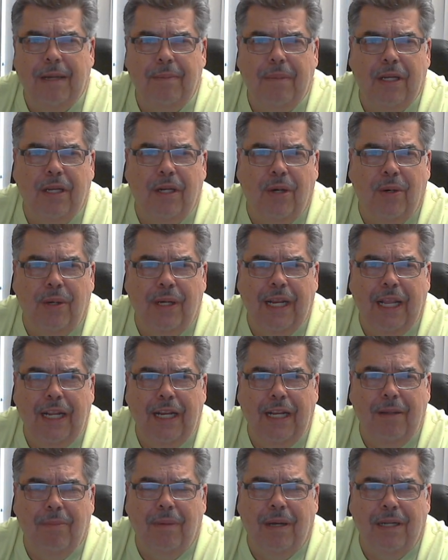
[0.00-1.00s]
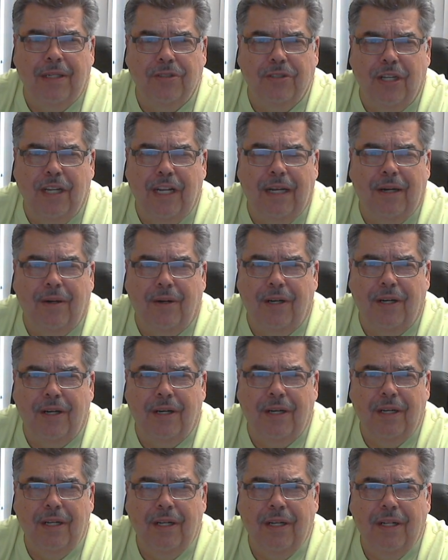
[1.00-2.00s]
me going 80 miles an hour,
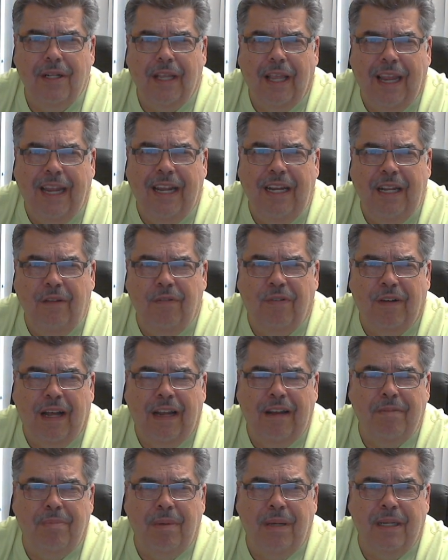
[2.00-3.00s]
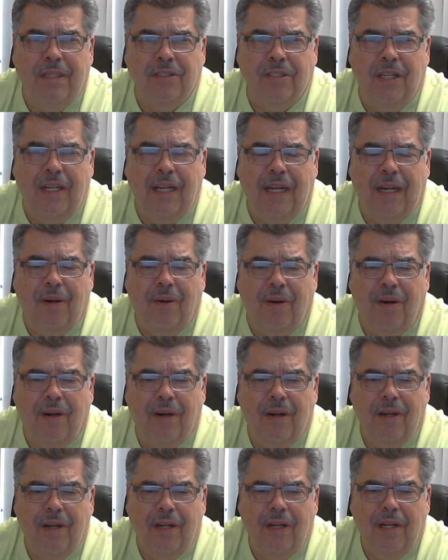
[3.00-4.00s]
85 miles an hour.
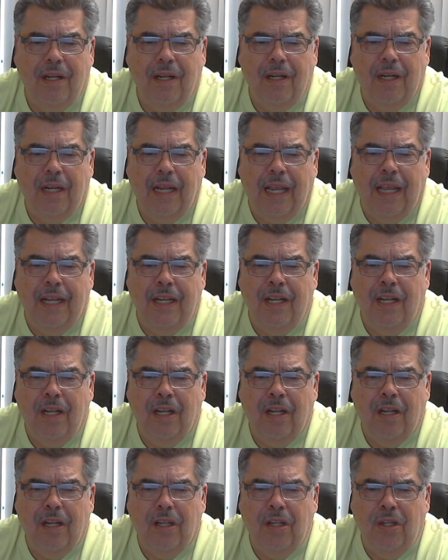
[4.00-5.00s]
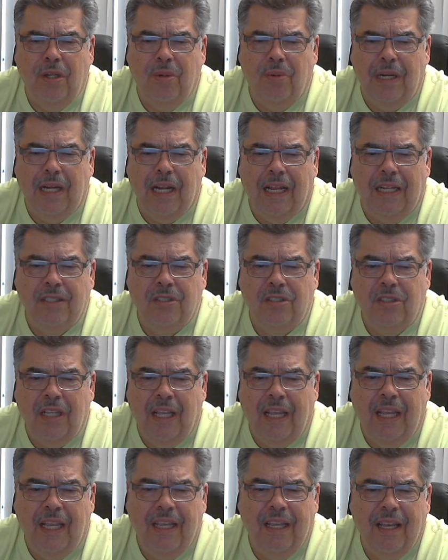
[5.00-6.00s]
And you and I
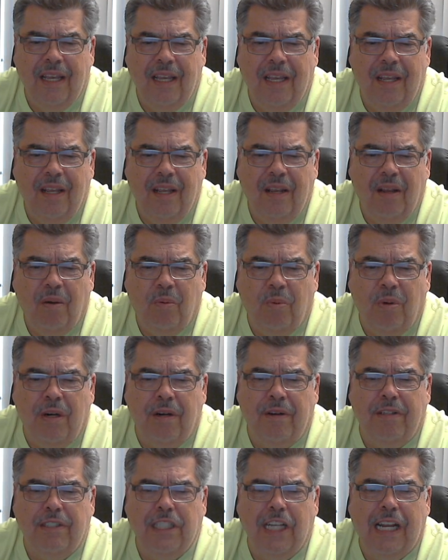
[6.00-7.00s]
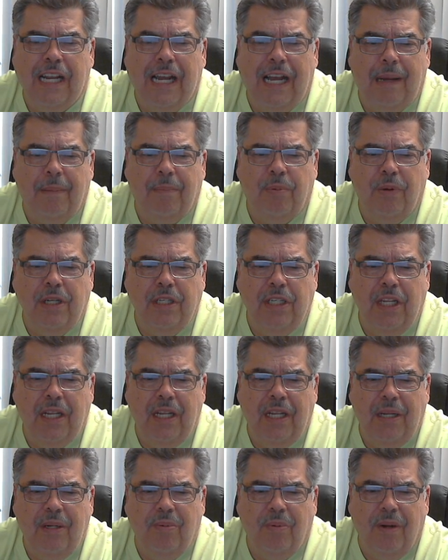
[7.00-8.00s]
say, where is a cop when you
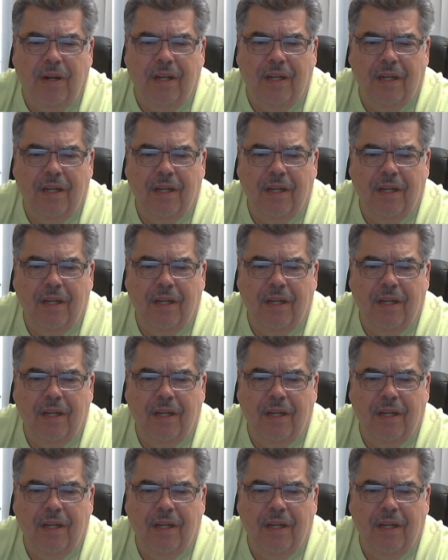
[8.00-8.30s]
need one?